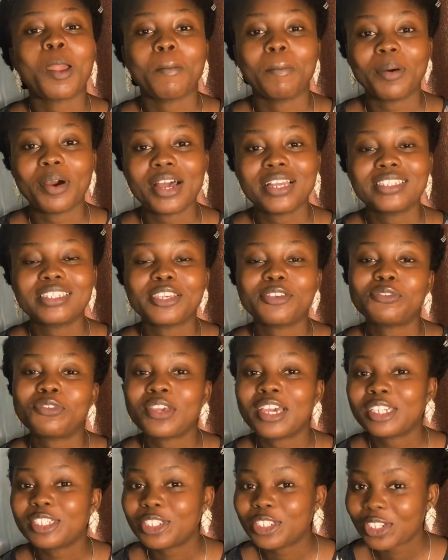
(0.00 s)
But if you
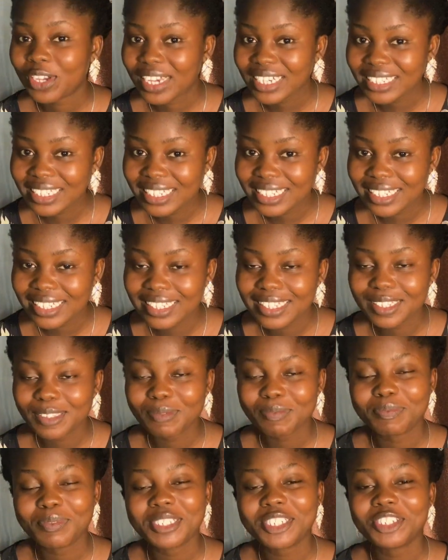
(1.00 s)
enjoyed it,
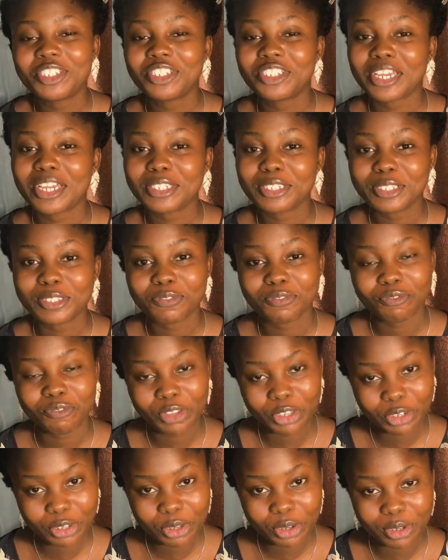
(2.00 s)
please share this
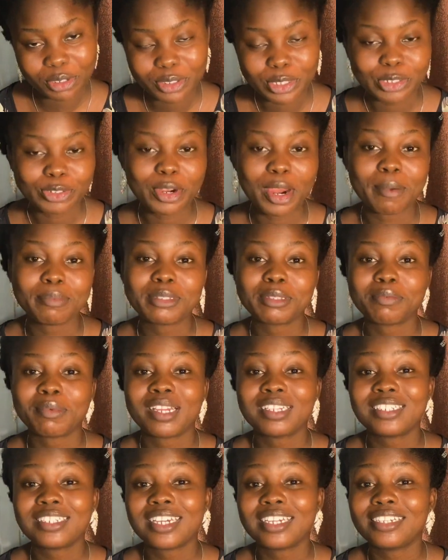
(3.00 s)
video, subscribe to
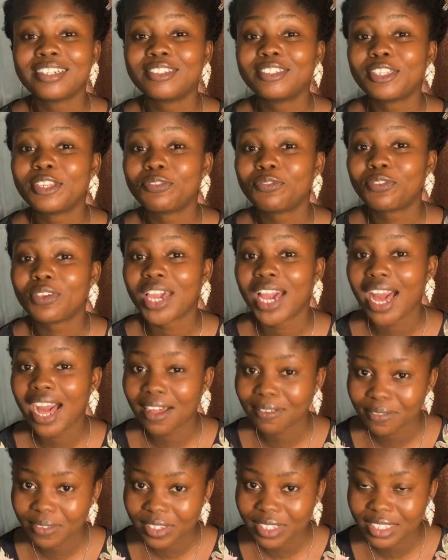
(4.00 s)
my channel if you
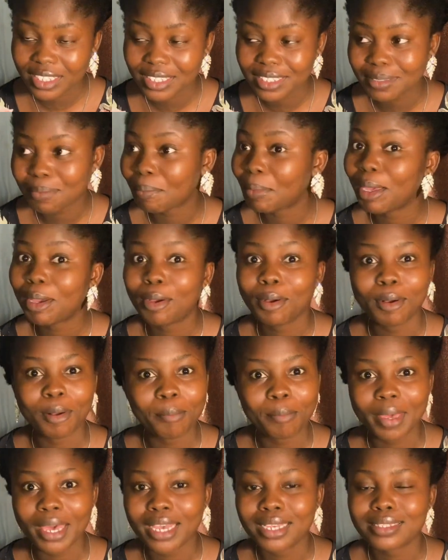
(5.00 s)
haven't, make
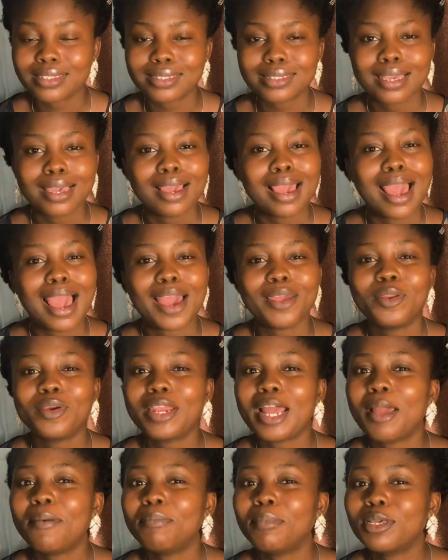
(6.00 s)
comments. I know
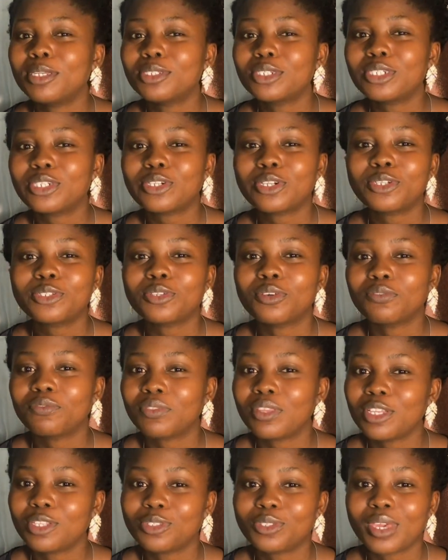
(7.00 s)
that I mentioned a lot of
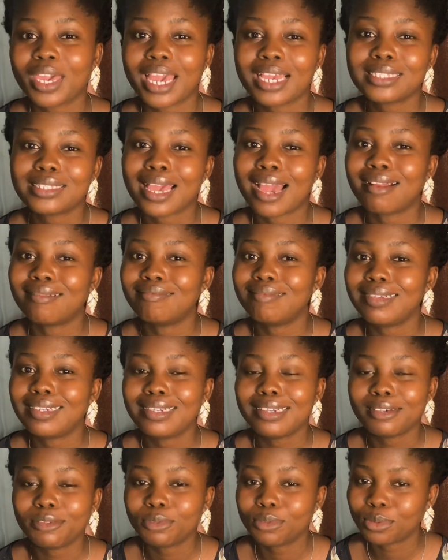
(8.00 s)
things you guys can
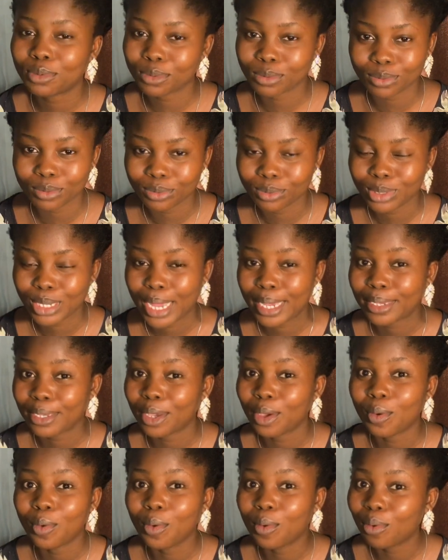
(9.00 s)
relate to, like a
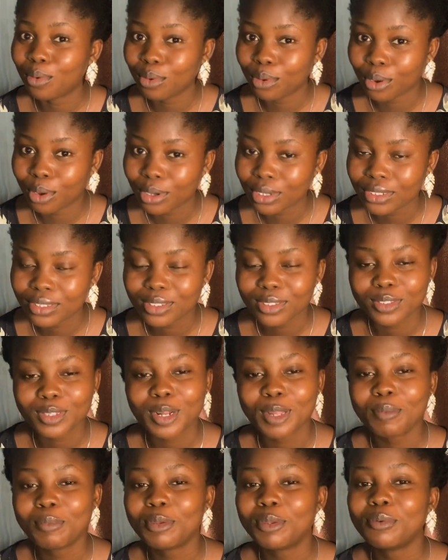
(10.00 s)
whole lot, so
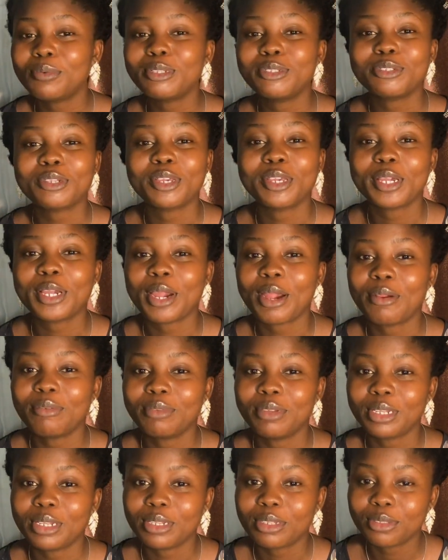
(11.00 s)
let me know which one you can
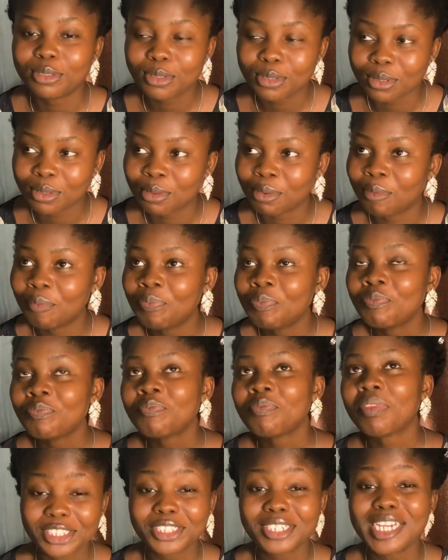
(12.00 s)
relate to.
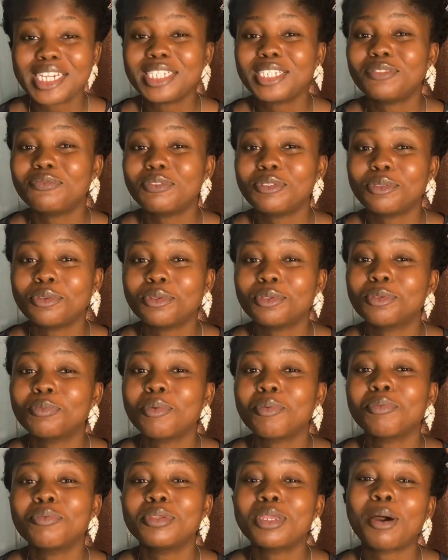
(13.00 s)
Share this video to
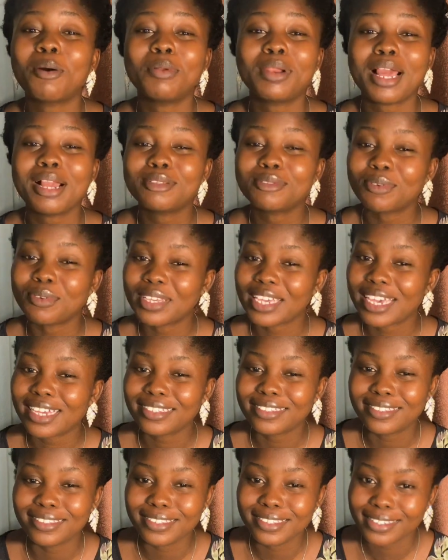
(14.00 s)
people that would like to hear
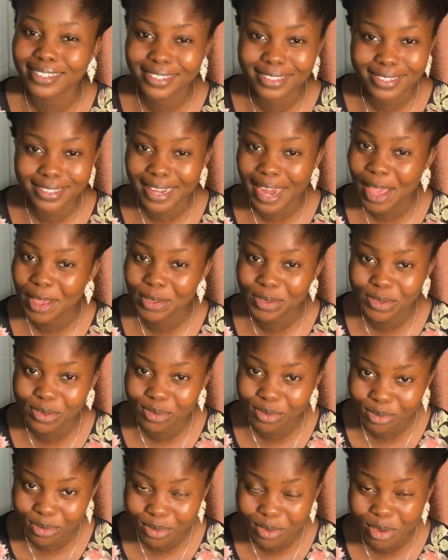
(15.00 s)
gist like
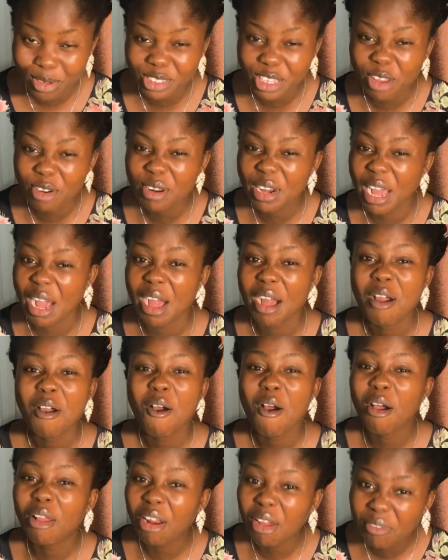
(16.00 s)
you, because I know that
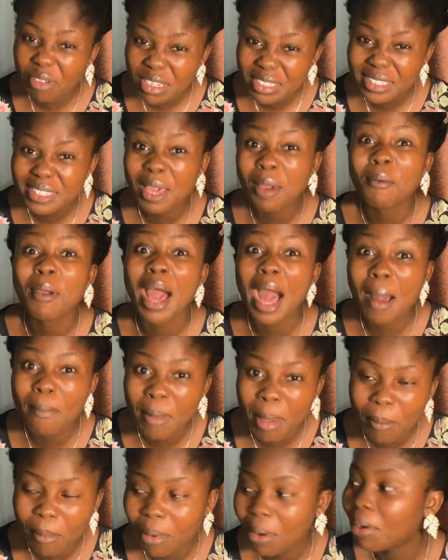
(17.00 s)
all of us here we are
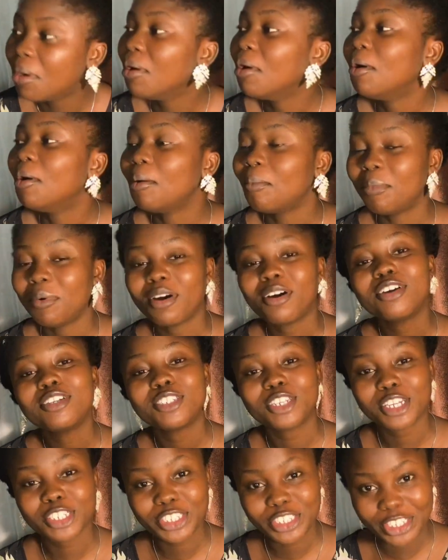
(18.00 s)
member. But
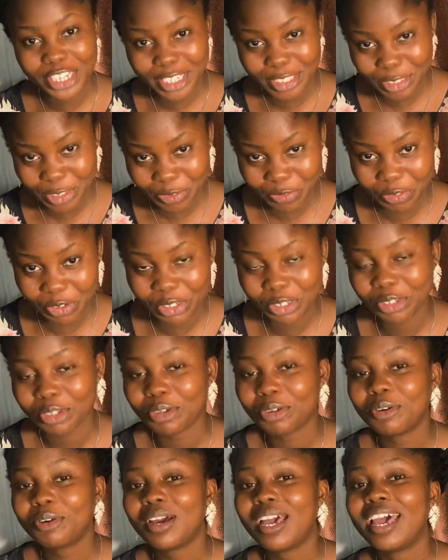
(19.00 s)
just share this
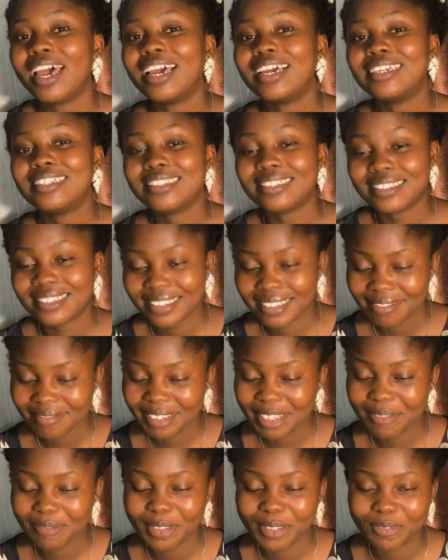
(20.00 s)
video and
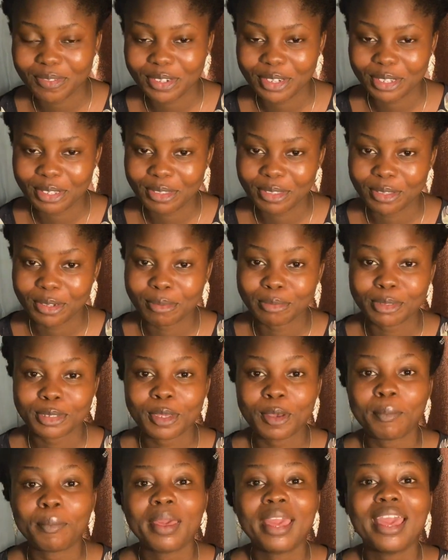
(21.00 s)
give this video a thumbs
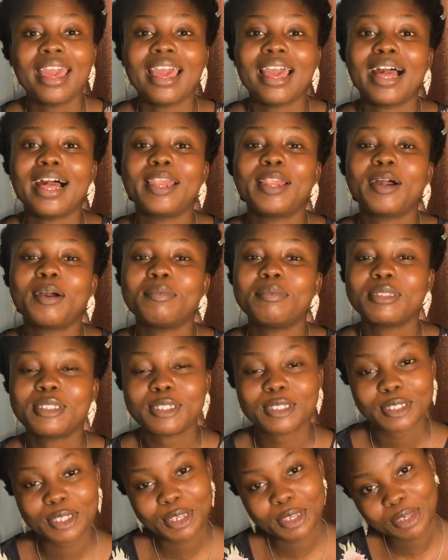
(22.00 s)
up, and I'll be
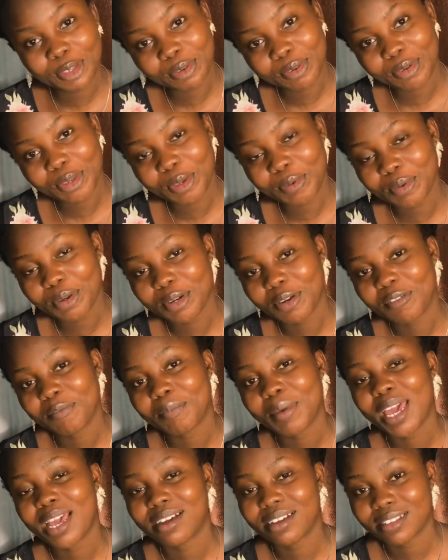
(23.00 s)
seeing you in one of
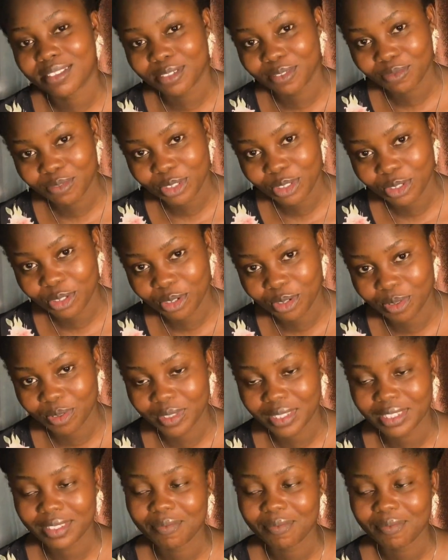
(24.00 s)
my other videos.